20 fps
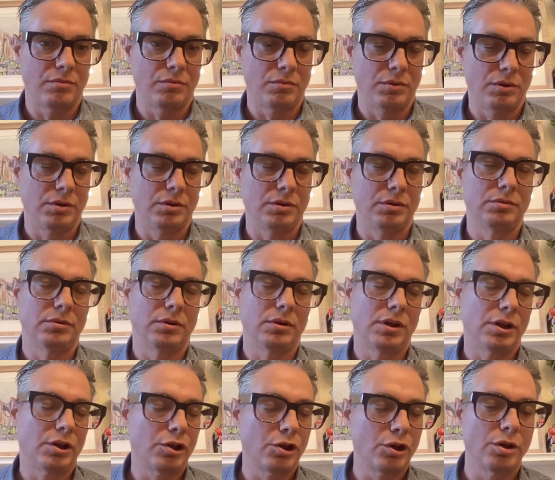
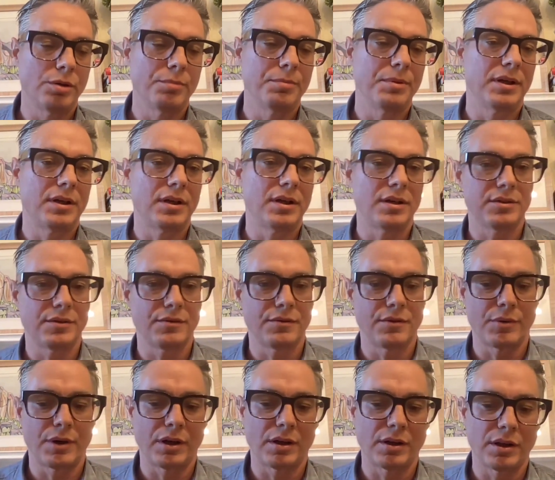will occur because
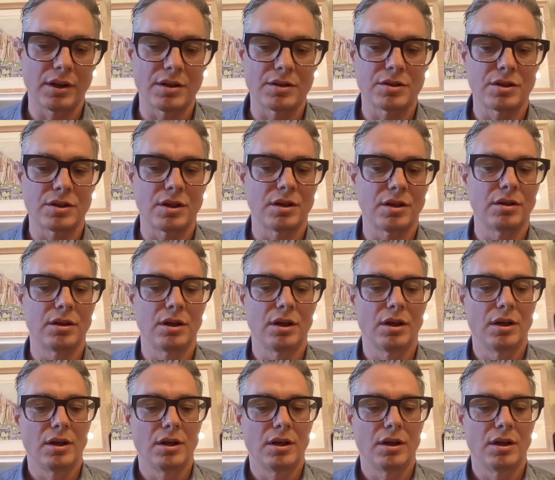of the regulation?